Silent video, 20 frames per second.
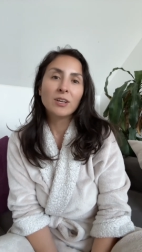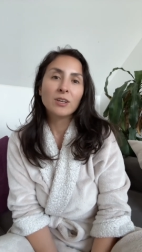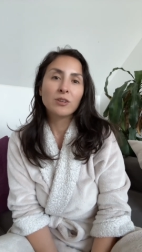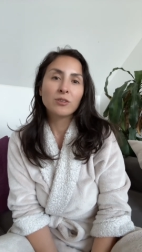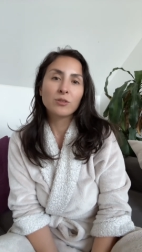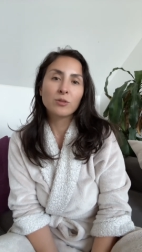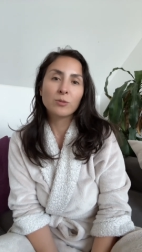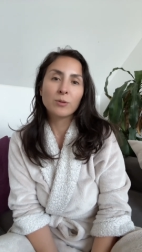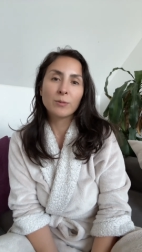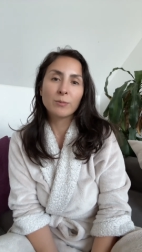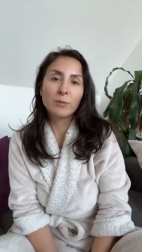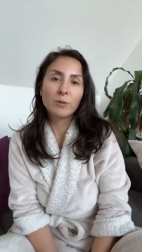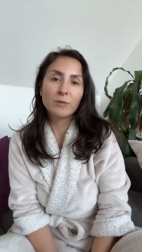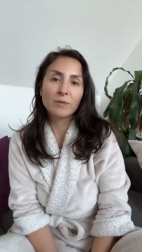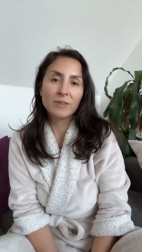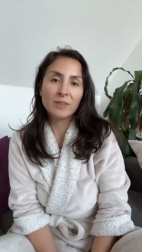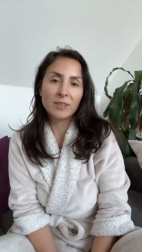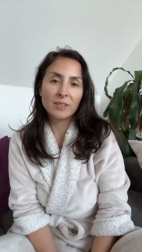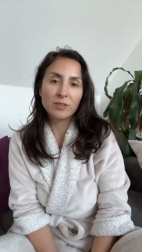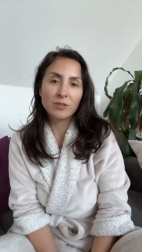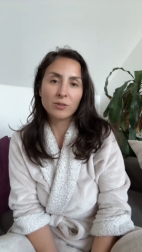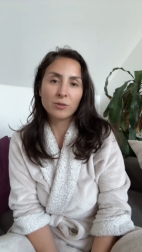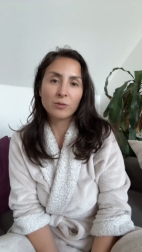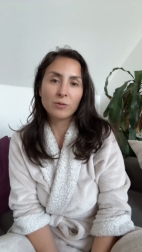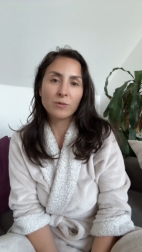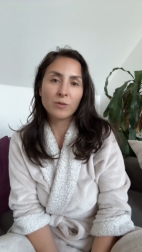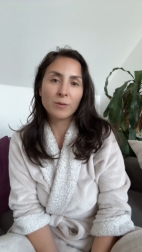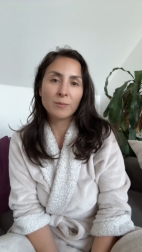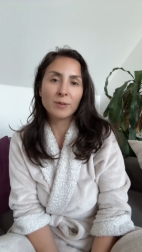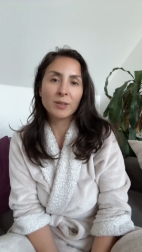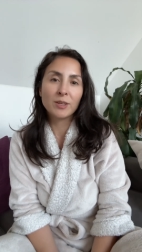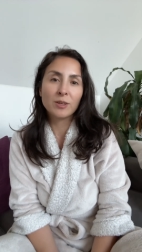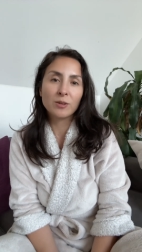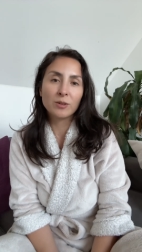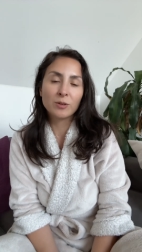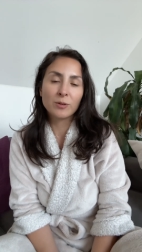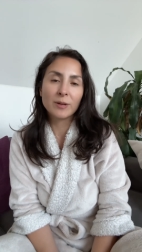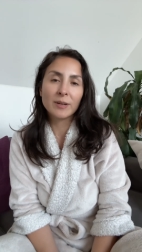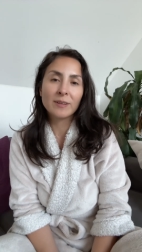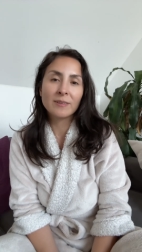to remove tissue from the
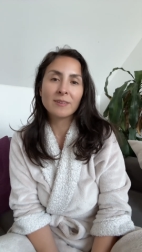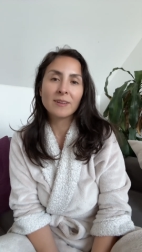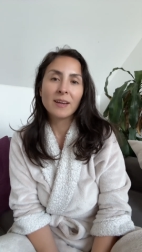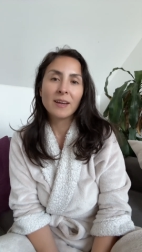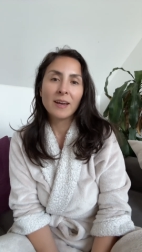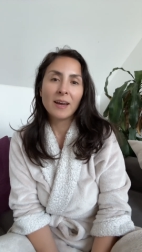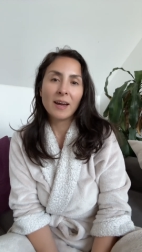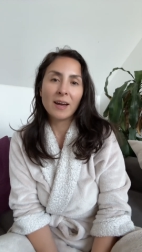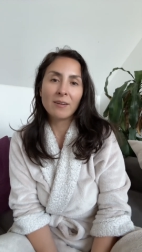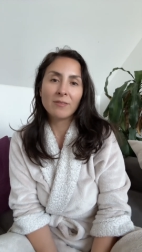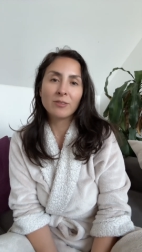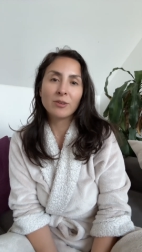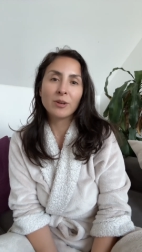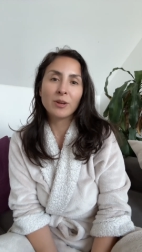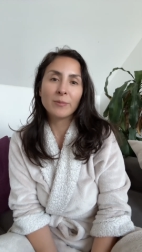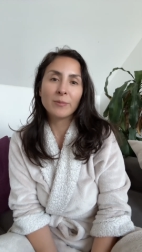uterus after a